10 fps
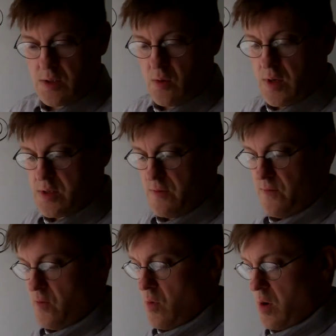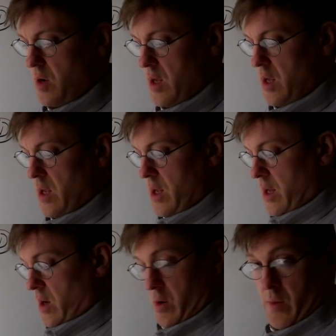as in question four.
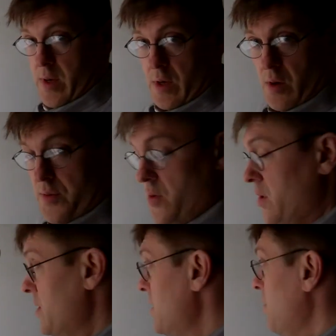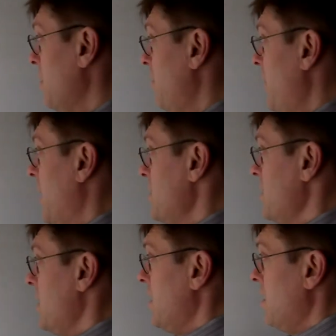We can go through it in a similar
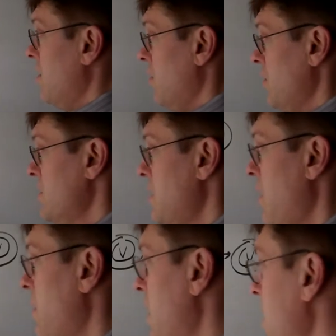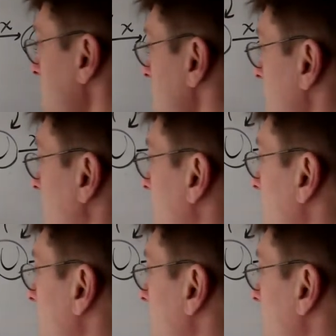fashion here. We start with S.